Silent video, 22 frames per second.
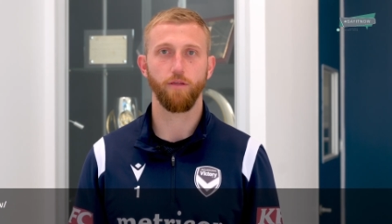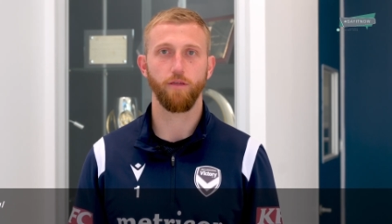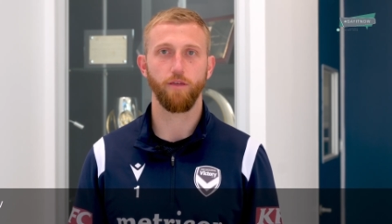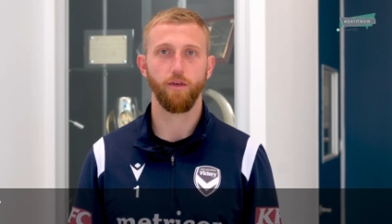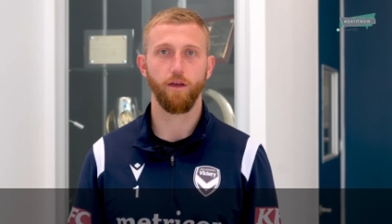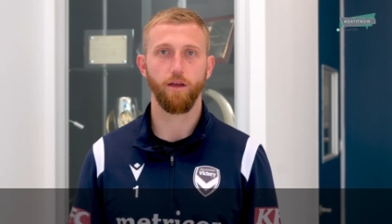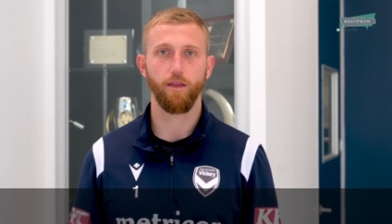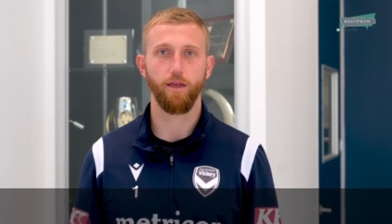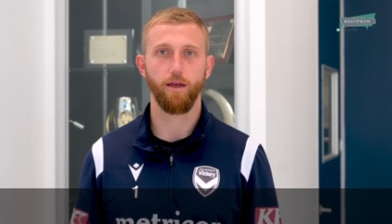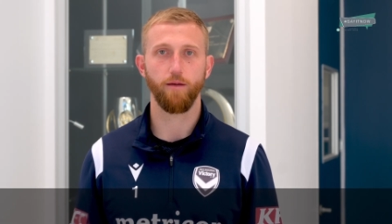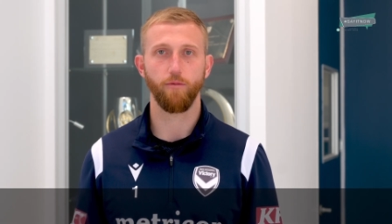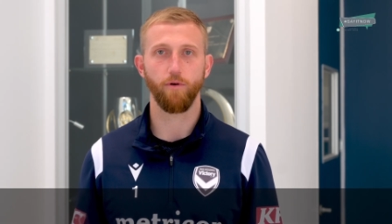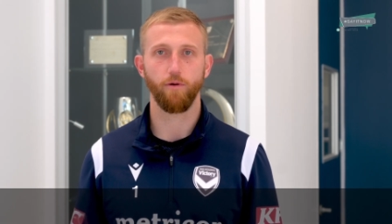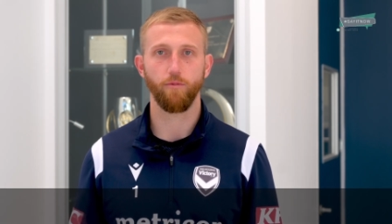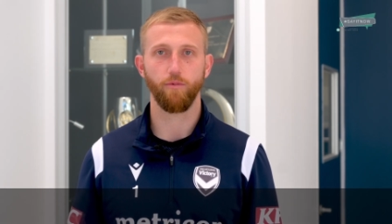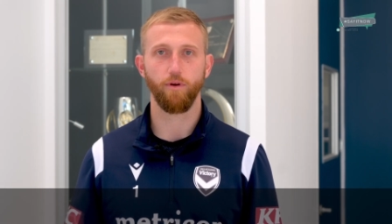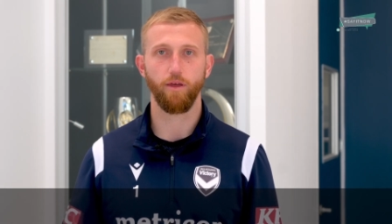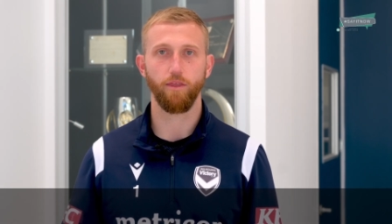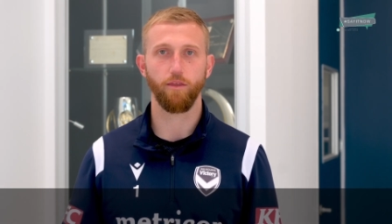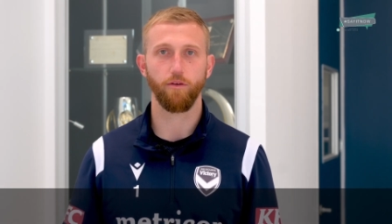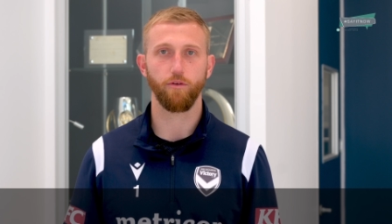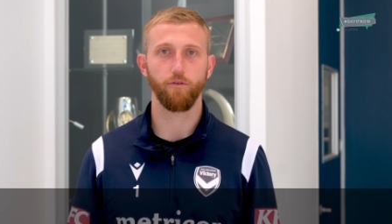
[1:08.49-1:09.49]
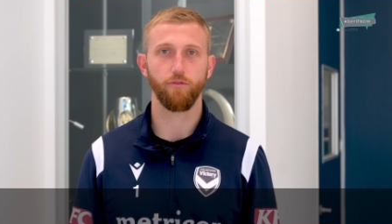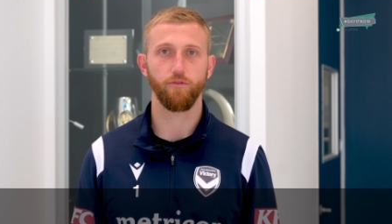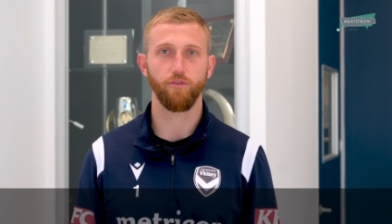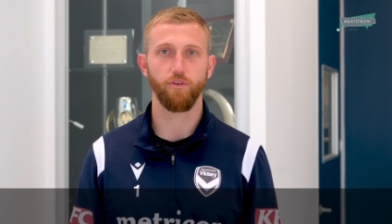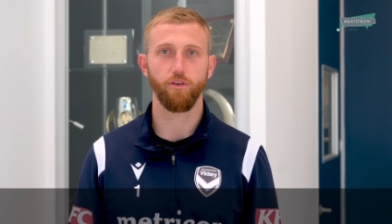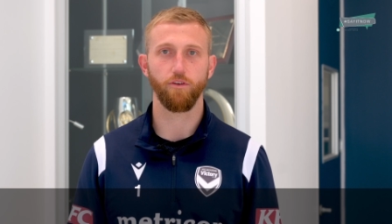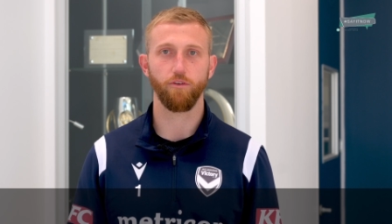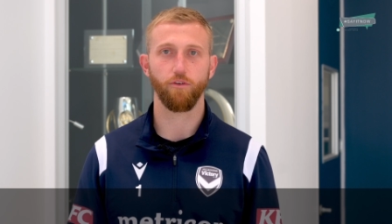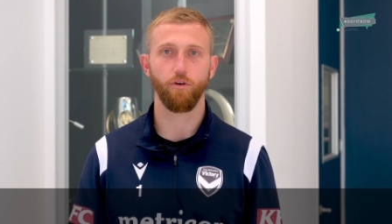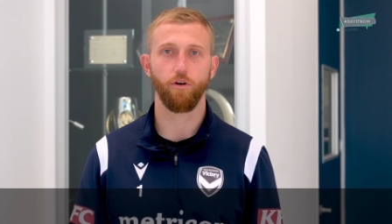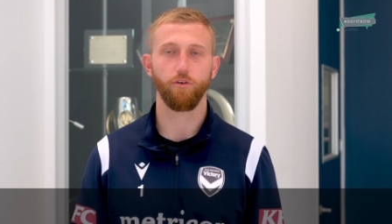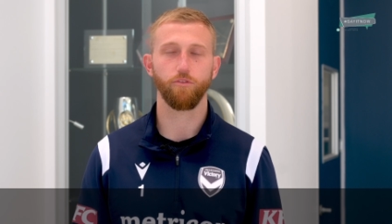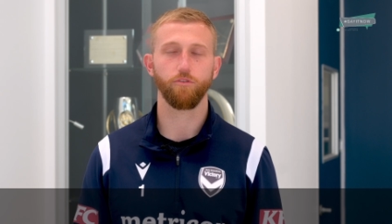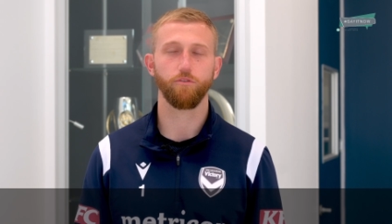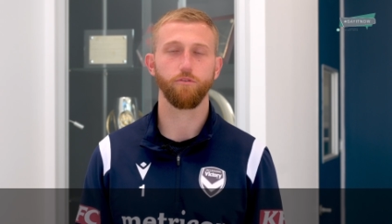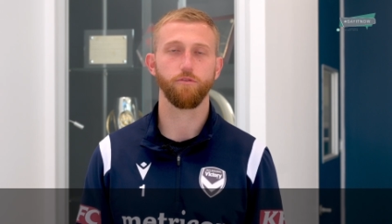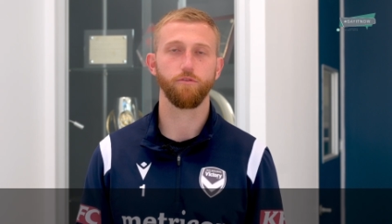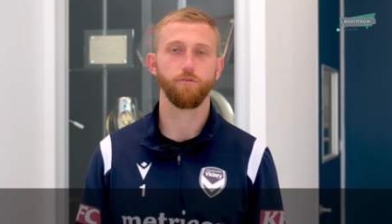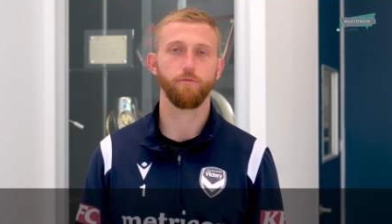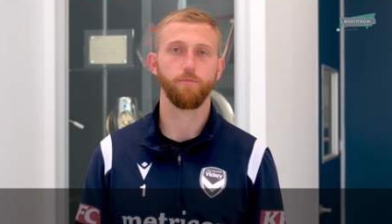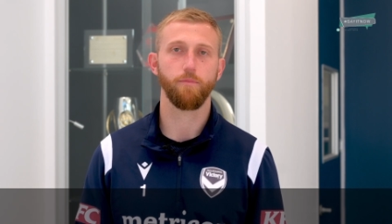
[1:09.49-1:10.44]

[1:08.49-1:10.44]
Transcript: so that my brother could finish high school.